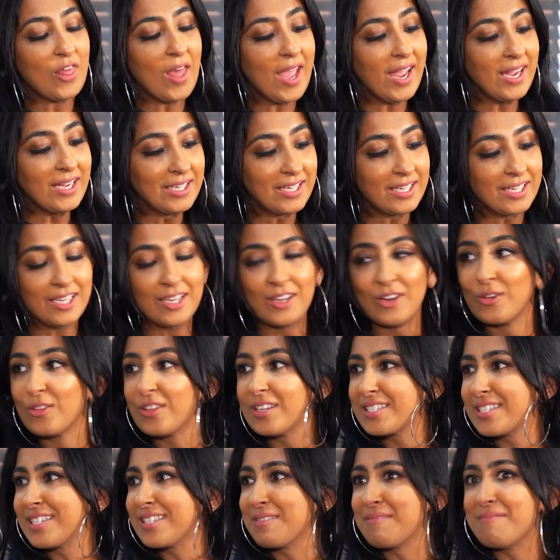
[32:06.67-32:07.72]
Thank you.
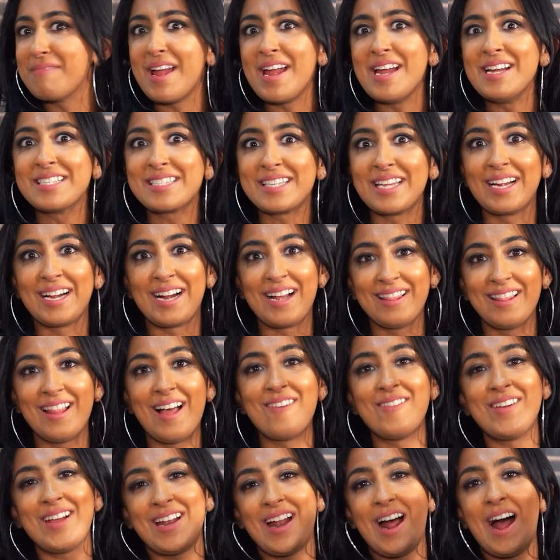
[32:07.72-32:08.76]
This is amazing. I
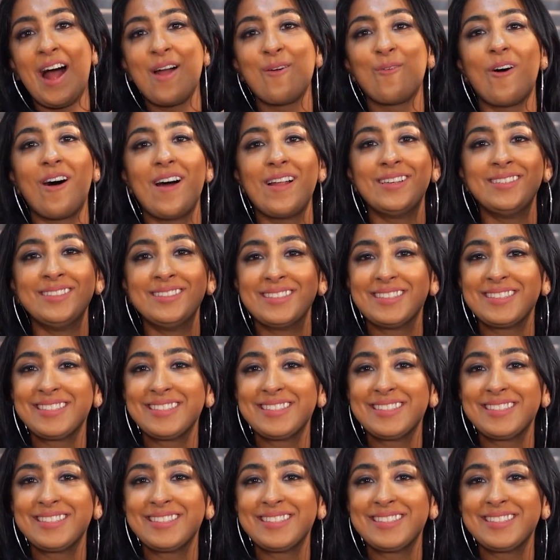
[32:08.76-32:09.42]
love it. I won.